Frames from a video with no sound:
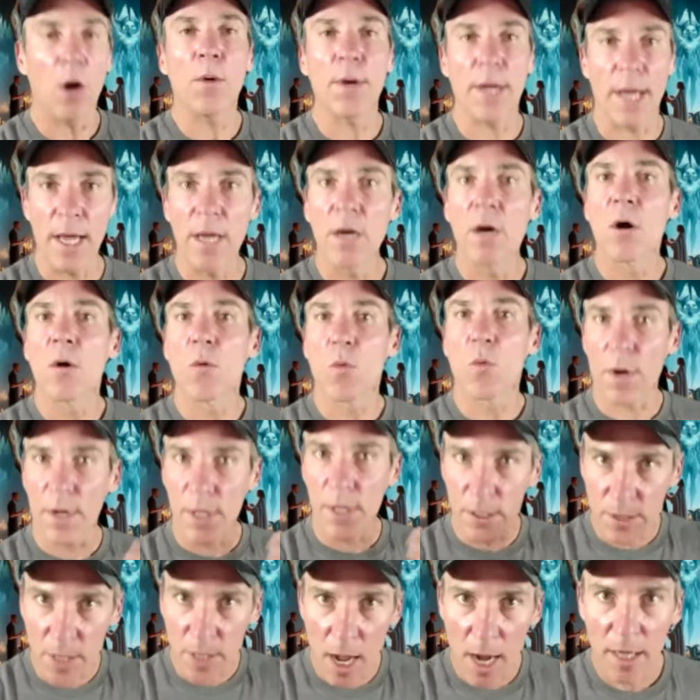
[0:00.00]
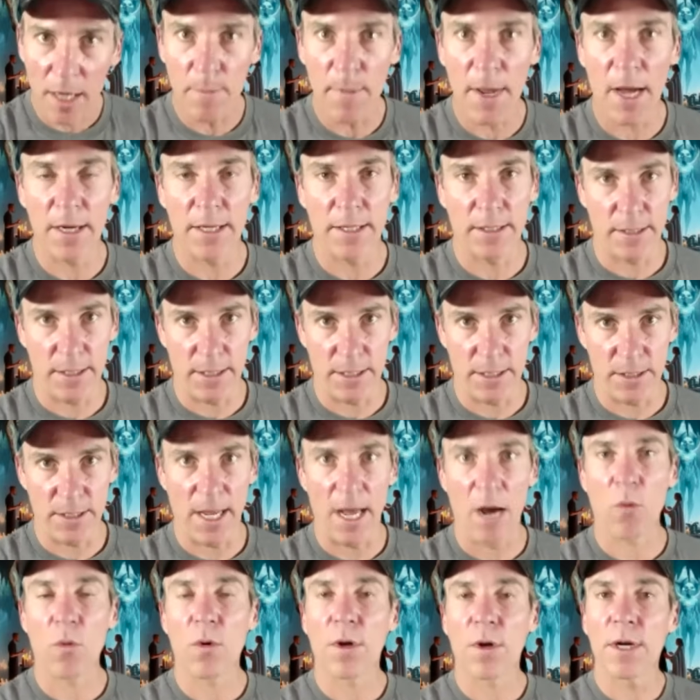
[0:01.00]
okay, we're going to talk about ETs
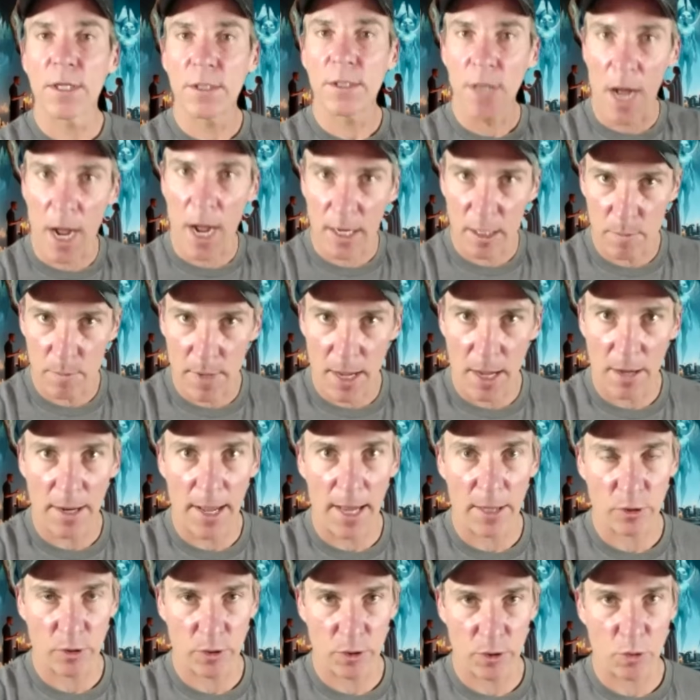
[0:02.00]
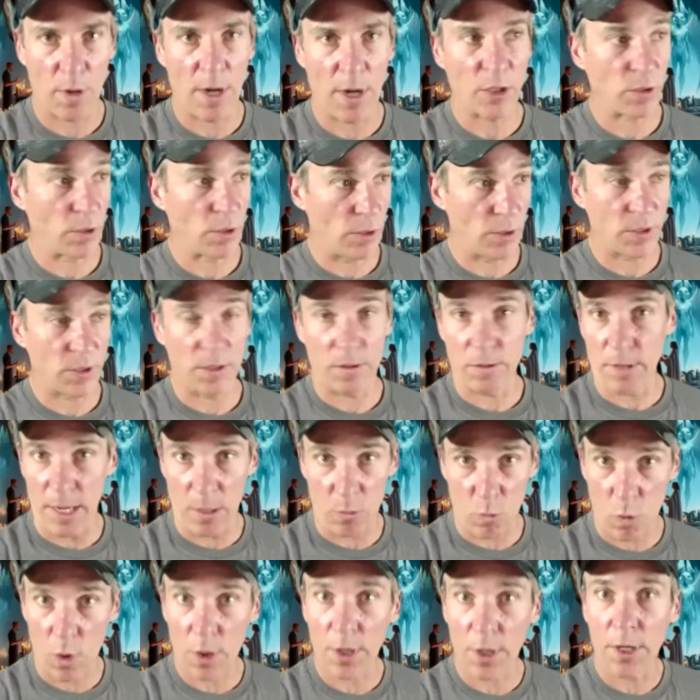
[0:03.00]
now. We're going to talk about extraterrestrials,
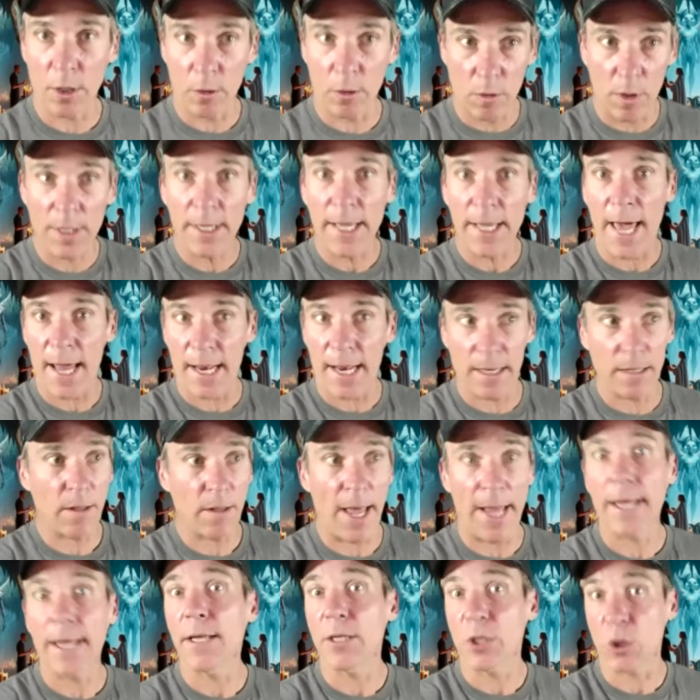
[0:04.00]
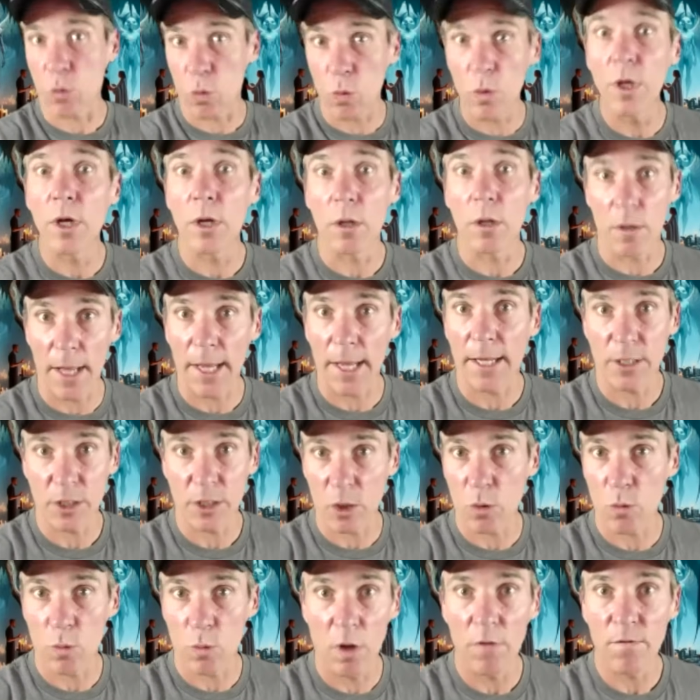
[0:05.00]
and we're going to look at it like it's real, like it's
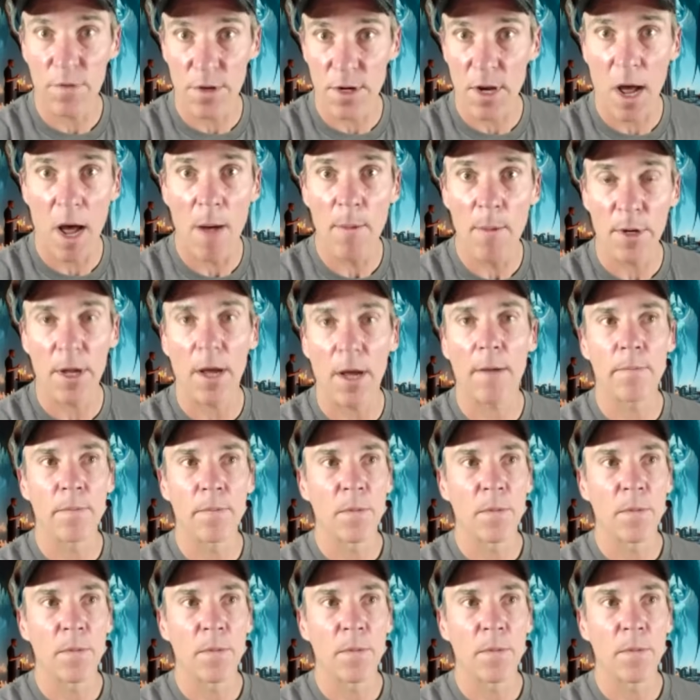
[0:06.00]
a real phenomenon.